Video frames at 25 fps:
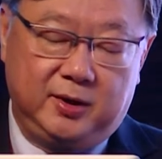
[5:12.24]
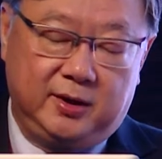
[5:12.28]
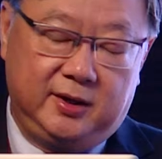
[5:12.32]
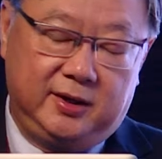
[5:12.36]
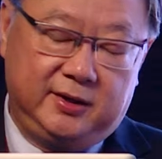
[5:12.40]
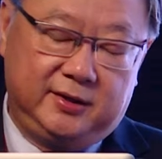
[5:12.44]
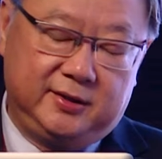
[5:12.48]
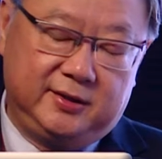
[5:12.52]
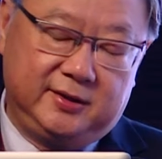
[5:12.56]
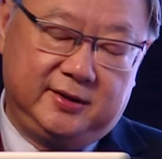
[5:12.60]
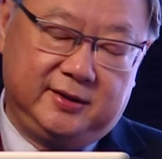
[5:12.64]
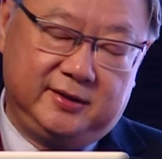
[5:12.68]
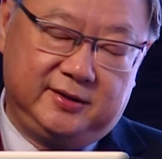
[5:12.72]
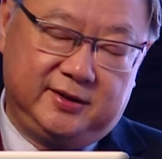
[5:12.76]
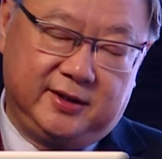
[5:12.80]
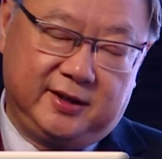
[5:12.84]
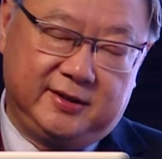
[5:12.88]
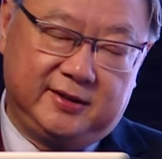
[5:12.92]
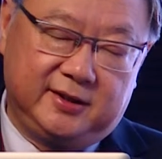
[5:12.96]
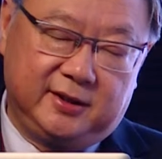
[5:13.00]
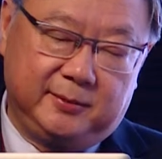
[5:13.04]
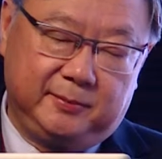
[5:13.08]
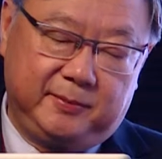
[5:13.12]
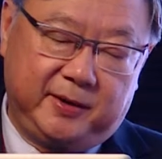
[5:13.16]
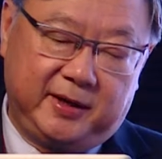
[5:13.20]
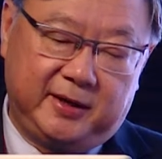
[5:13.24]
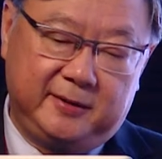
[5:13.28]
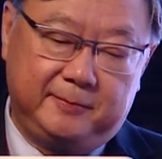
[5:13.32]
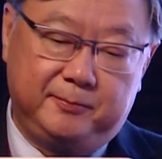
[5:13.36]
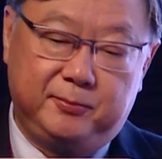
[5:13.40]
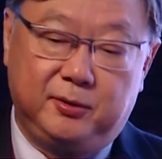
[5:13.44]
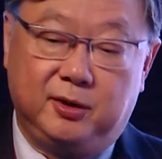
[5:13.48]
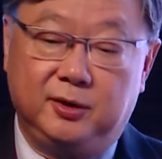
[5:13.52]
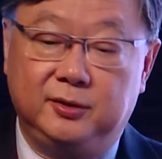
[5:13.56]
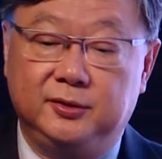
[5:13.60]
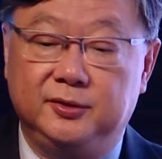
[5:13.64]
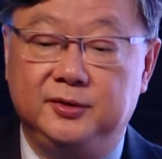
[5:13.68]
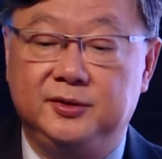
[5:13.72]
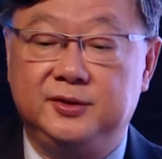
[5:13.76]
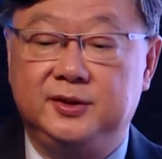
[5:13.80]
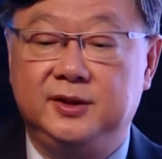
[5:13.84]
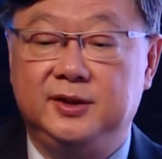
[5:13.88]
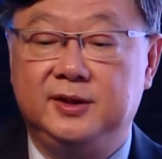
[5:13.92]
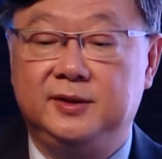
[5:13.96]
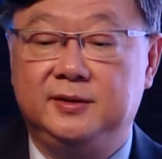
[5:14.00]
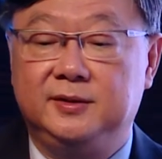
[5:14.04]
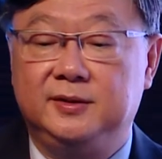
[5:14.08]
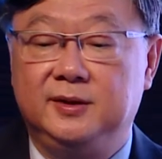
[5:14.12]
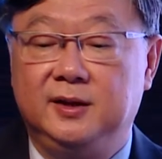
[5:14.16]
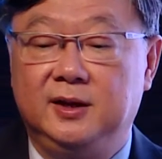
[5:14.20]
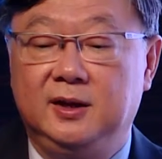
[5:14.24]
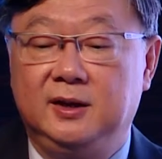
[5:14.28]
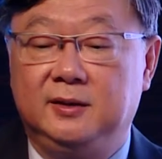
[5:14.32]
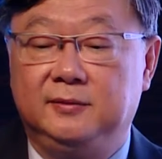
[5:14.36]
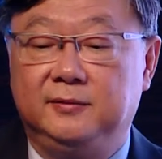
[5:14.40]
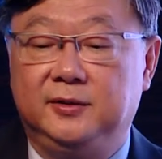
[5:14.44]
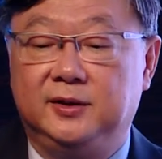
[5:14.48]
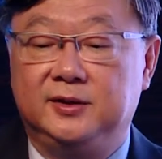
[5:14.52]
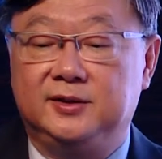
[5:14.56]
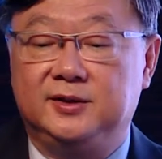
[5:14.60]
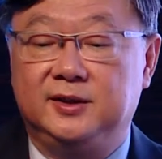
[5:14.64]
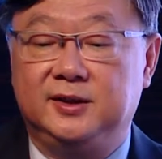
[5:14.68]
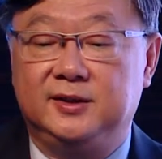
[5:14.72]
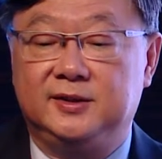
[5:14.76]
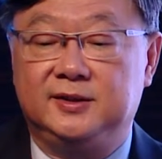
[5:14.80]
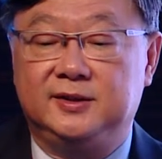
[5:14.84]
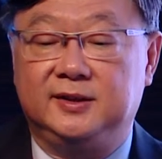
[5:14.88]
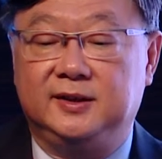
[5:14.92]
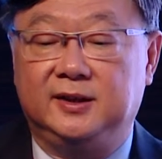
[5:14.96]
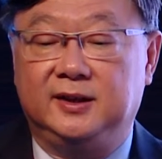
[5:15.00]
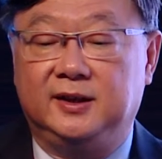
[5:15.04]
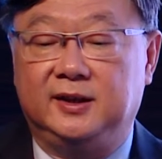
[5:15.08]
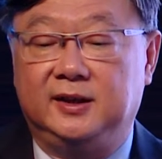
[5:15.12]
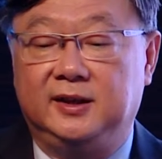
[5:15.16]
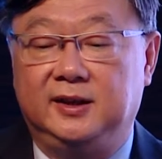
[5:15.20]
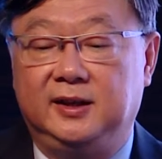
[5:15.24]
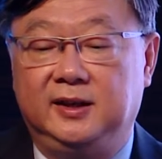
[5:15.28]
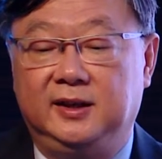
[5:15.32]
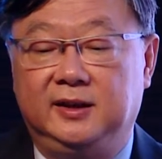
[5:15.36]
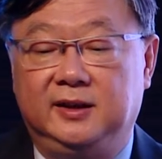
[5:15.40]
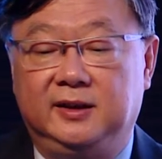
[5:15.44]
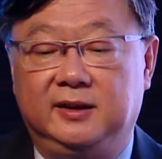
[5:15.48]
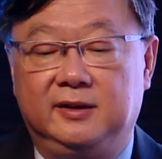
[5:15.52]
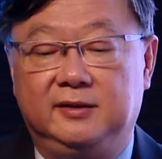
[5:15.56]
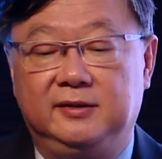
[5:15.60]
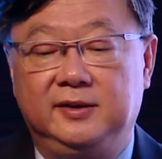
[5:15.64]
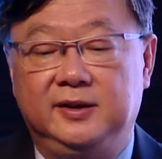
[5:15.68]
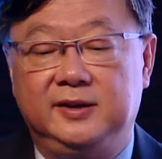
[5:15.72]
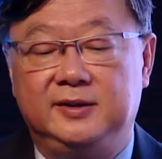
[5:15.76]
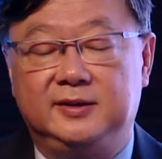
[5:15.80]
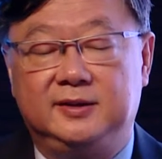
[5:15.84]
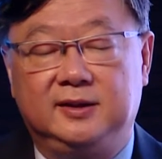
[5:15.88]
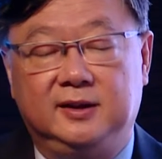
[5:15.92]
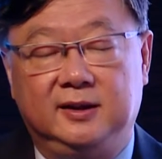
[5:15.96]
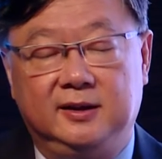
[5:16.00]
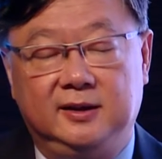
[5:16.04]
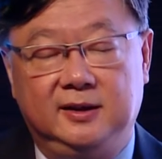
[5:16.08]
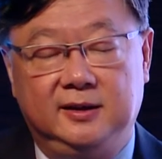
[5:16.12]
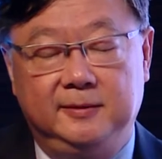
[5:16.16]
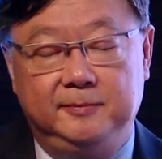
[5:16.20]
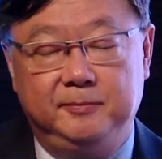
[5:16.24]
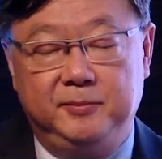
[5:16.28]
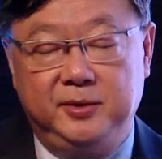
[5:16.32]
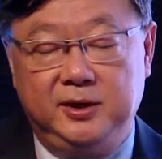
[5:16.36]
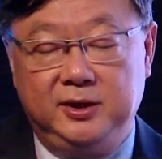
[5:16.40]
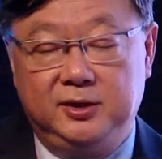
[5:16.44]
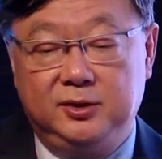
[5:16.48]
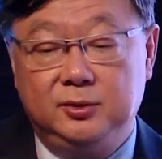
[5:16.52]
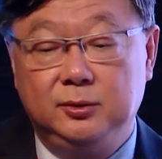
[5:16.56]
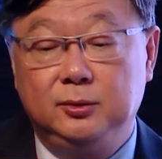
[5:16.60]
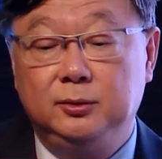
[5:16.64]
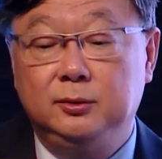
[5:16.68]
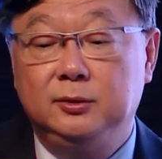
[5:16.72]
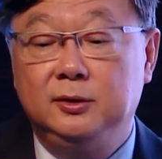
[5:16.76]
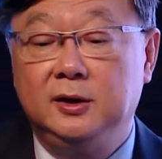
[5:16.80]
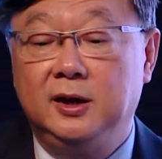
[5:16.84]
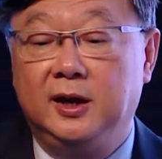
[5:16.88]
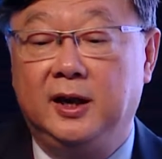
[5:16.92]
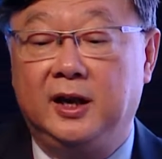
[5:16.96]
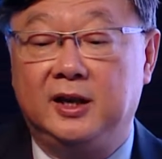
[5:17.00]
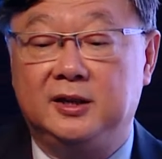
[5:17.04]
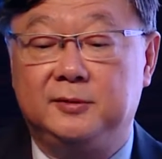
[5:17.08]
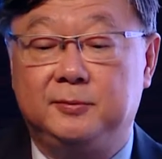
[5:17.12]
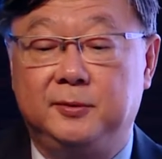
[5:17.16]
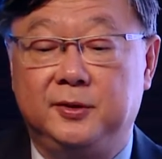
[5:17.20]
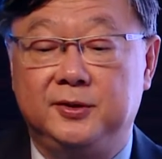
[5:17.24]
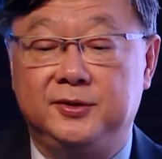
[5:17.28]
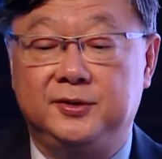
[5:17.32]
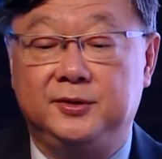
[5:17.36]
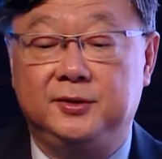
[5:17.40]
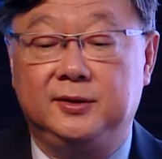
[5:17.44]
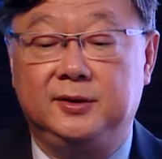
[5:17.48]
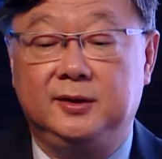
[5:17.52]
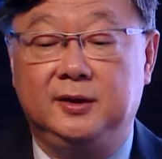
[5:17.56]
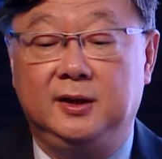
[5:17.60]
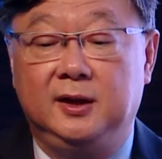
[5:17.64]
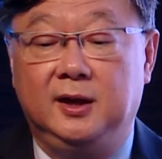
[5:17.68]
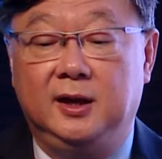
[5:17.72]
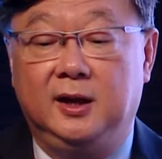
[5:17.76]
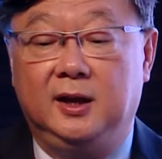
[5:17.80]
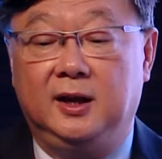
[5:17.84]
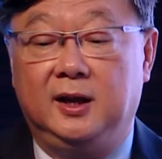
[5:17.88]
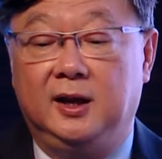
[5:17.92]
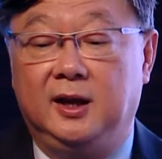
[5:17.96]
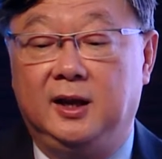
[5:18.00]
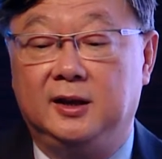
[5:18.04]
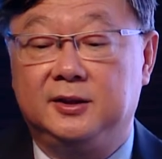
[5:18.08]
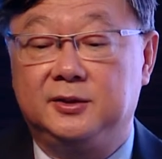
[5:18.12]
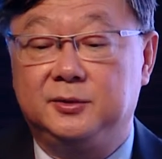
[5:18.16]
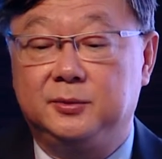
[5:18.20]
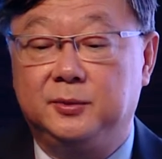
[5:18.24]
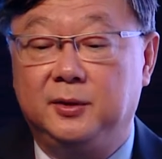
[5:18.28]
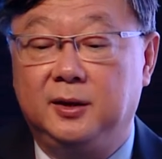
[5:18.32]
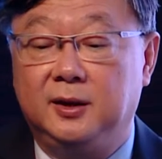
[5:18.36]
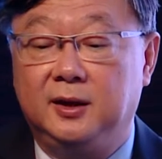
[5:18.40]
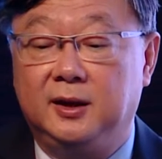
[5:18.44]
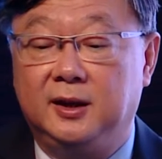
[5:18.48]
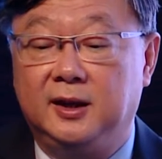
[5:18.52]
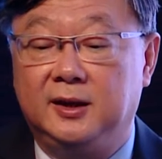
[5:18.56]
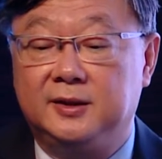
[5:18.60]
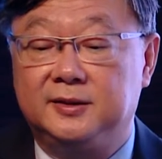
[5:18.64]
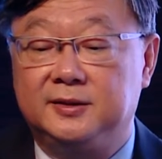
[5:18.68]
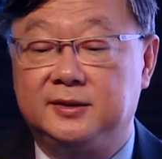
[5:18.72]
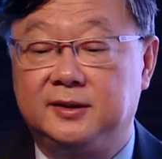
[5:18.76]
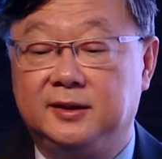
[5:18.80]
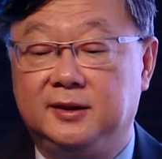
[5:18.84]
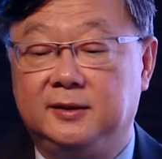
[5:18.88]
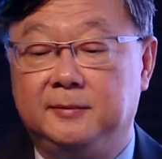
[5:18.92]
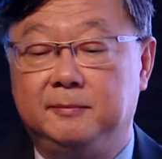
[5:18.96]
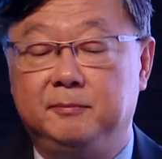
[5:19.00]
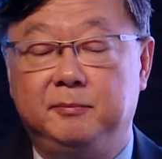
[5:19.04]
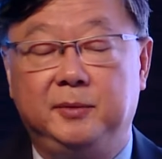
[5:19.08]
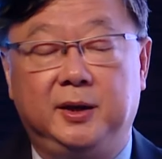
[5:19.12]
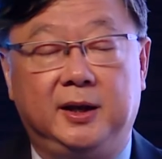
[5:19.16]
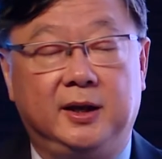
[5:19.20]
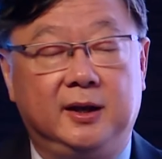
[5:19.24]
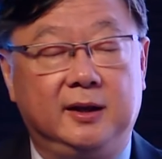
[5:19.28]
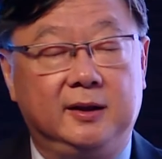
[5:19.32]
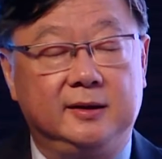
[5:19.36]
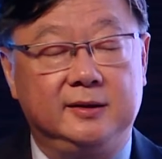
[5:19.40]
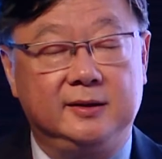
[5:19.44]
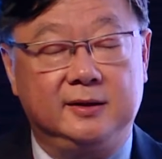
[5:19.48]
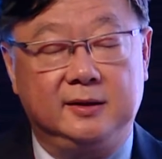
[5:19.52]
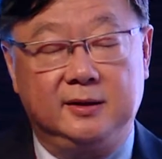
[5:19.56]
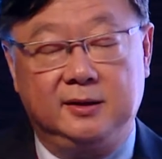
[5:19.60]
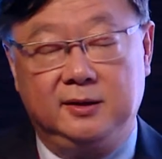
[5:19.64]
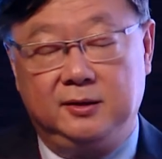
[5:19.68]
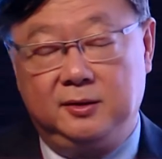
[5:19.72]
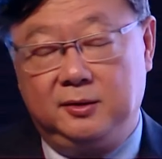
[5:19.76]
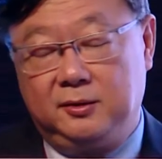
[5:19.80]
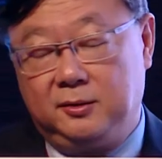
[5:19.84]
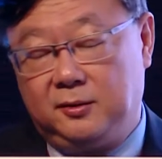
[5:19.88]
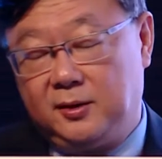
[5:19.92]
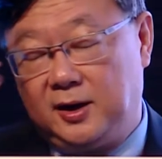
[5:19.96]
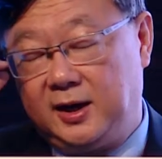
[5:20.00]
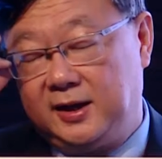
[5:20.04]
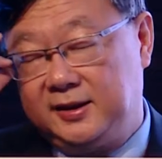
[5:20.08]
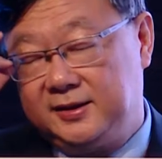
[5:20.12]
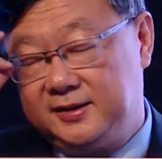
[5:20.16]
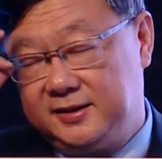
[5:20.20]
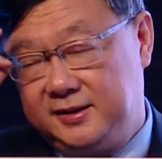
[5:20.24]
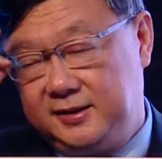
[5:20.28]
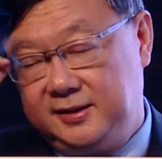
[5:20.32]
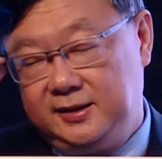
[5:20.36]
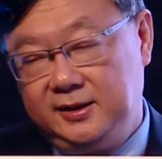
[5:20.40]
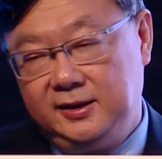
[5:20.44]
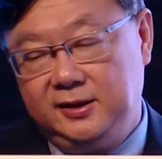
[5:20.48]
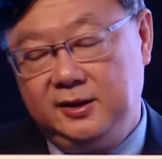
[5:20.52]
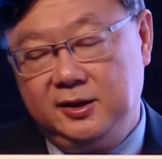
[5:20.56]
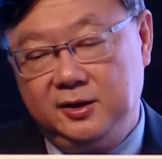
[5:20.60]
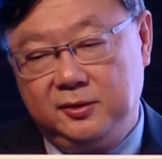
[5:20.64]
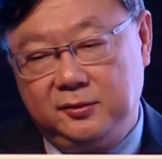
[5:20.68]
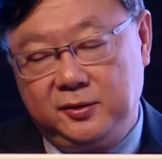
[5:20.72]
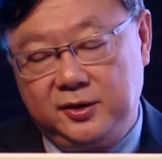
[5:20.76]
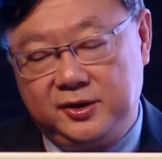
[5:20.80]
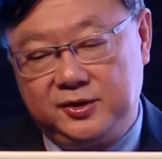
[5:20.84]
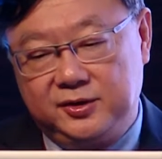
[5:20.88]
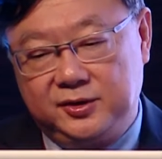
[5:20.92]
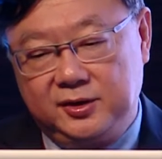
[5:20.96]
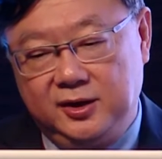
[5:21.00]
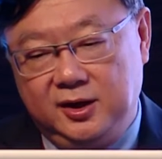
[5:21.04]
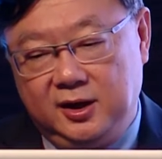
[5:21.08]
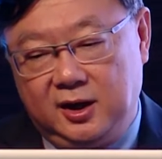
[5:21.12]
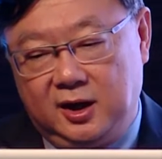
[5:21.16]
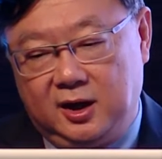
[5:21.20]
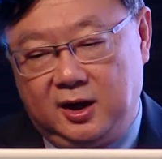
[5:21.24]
suggests a better prognosis versus a increased ERB2 expression, as well as MYC, which